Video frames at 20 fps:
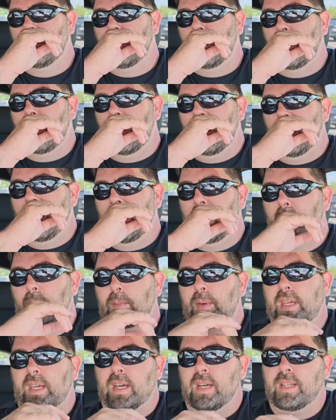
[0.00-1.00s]
uh,
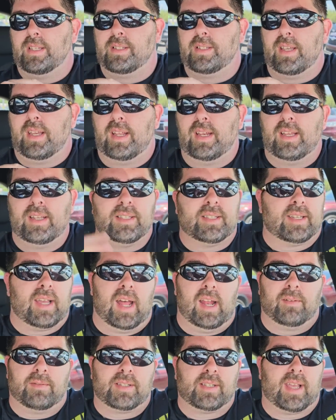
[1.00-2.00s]
because it is
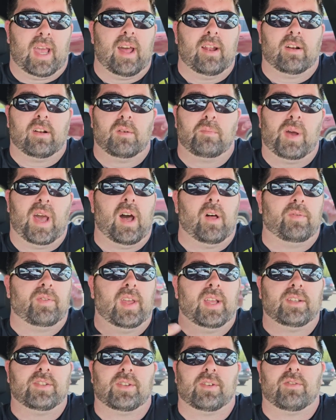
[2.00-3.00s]
kind of scattered about.
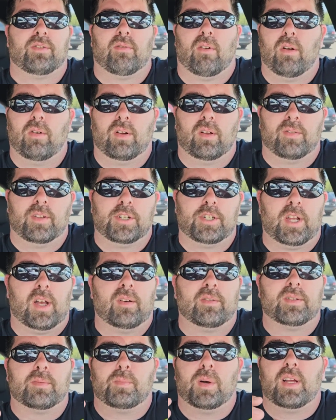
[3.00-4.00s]
Things are thrown on the
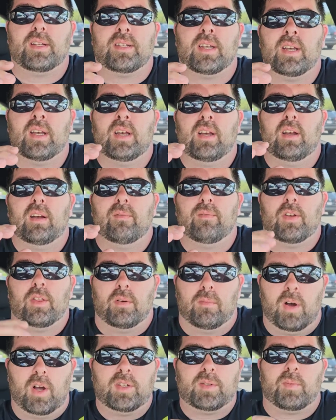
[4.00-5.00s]
shelves, but for
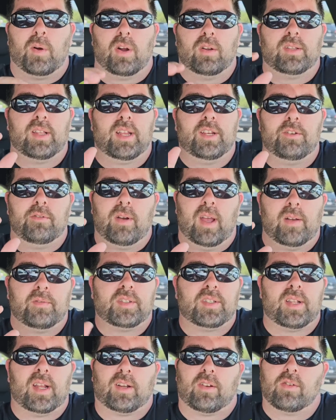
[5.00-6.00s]
the most part, they do have
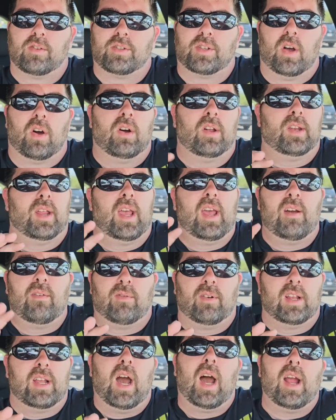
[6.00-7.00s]
stickers on
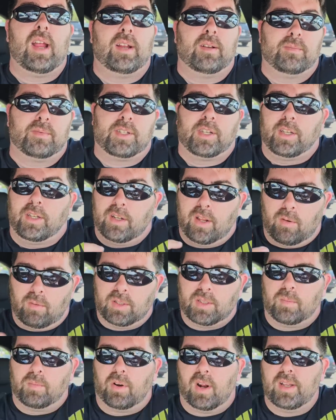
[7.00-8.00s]
every item. So you know
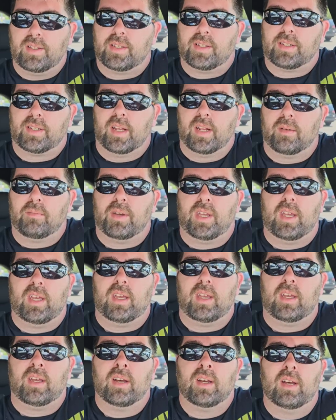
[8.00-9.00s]
what the price is going to
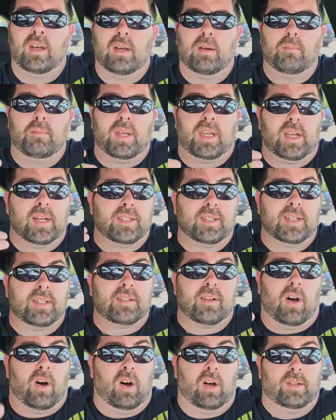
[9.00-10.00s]
be because
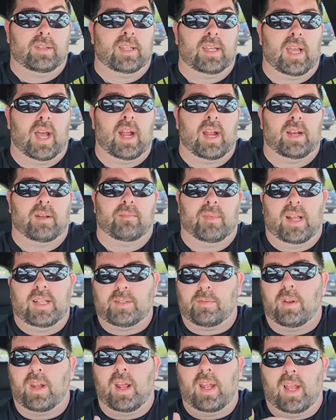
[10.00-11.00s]
it's on the item.
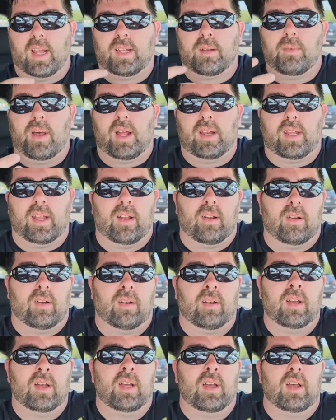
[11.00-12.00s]
That's what I like about
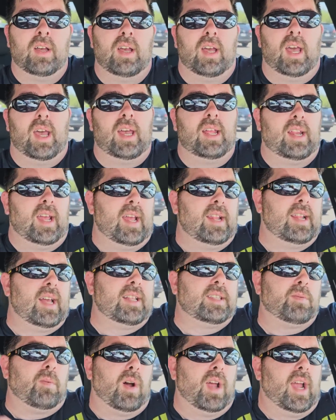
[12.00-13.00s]
here. And, and
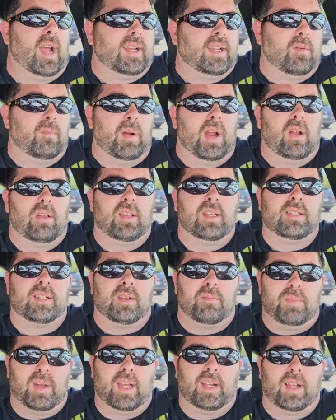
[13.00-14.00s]
that's why I compare this
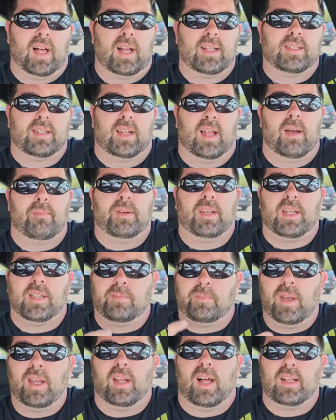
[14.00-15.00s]
to Big Lots a lot because
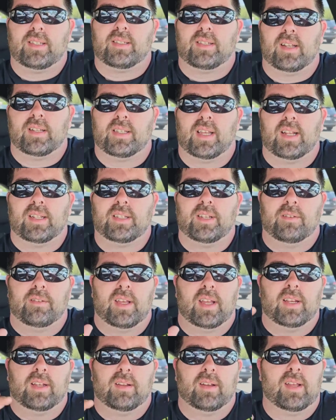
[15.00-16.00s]
Big Lots does that too.
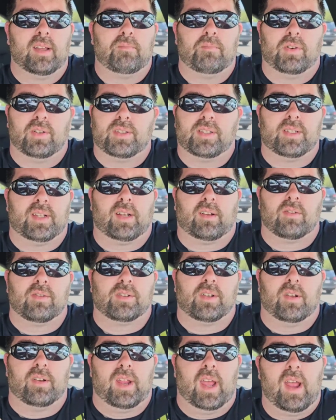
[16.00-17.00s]
They, they put
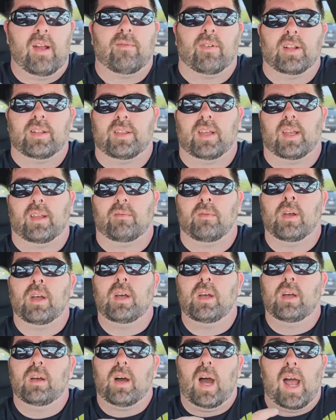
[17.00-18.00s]
stickers on everything.
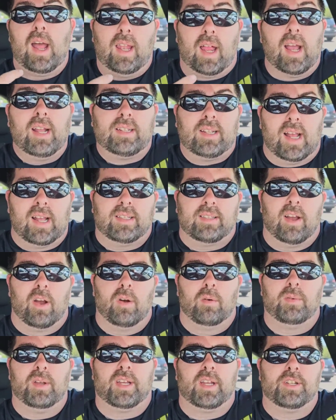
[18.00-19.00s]
I like that
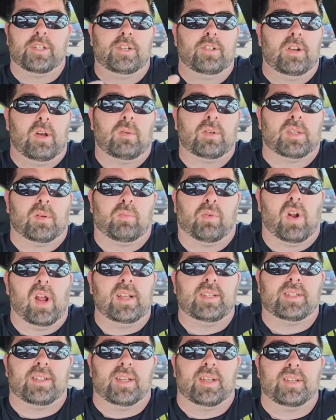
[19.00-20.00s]
though, because you know what the
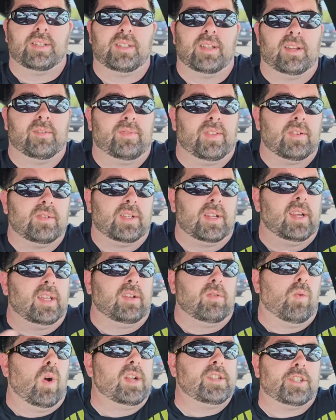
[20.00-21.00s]
price is, and if there's any
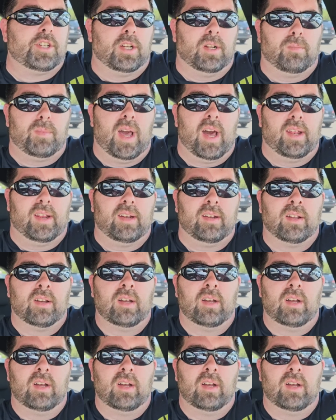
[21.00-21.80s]
question about it,